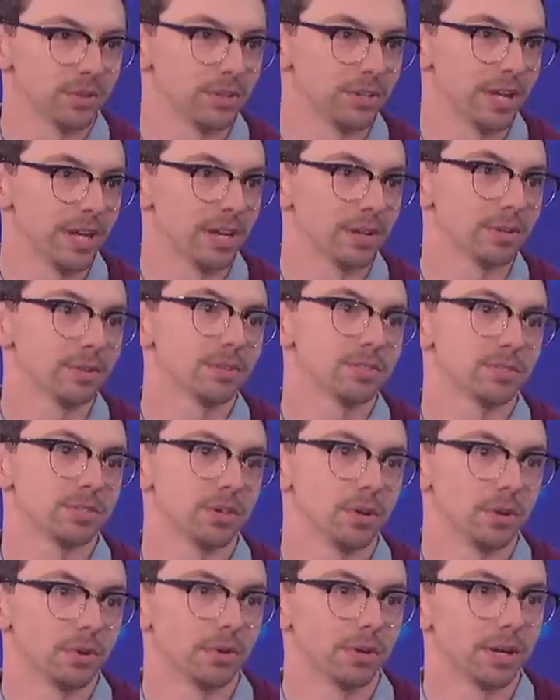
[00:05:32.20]
owner now,
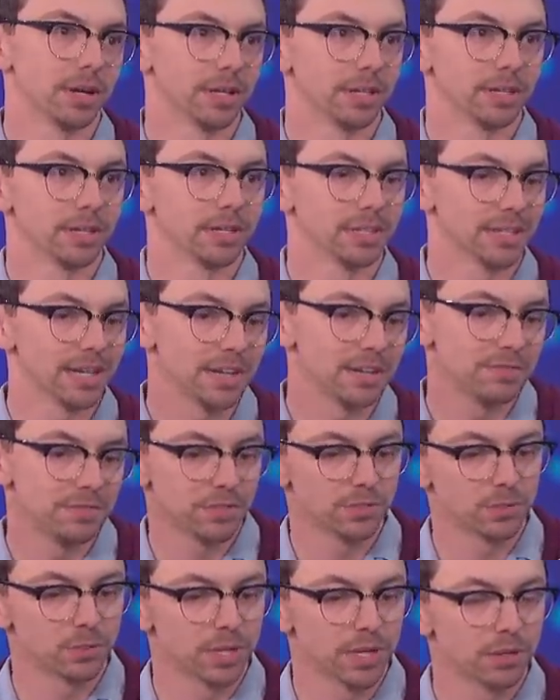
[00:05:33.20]
so I kind of
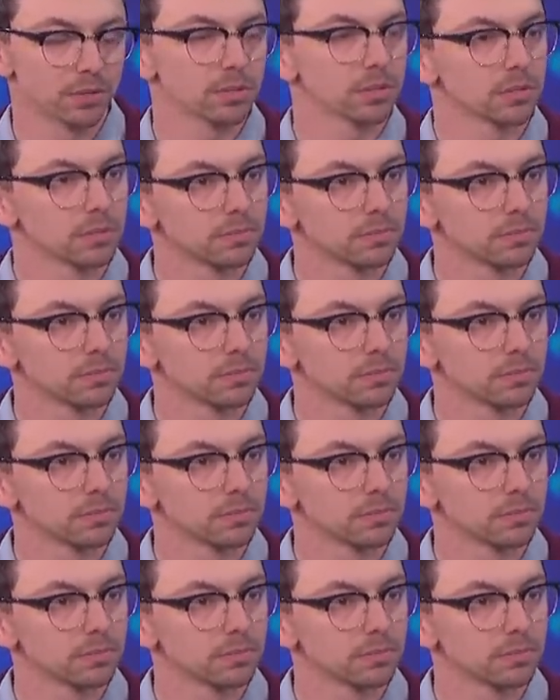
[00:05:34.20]
fizzled out.